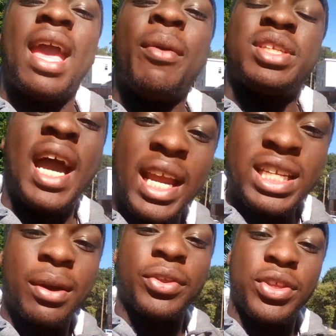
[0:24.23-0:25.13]
in which I
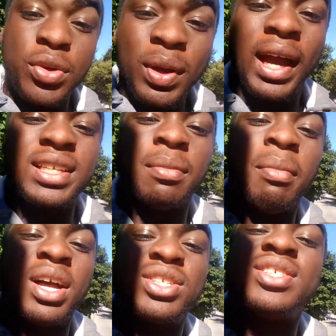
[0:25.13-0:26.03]
share with you guys
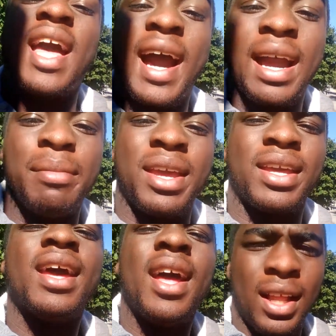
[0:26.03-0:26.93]
monsters that I
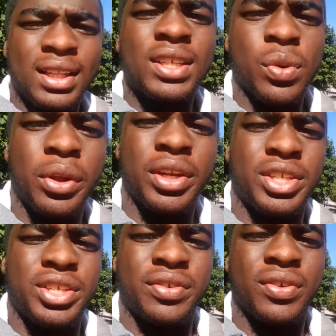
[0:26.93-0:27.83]
make. Let's roll
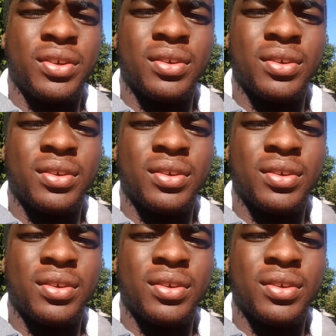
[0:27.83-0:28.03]
initiative.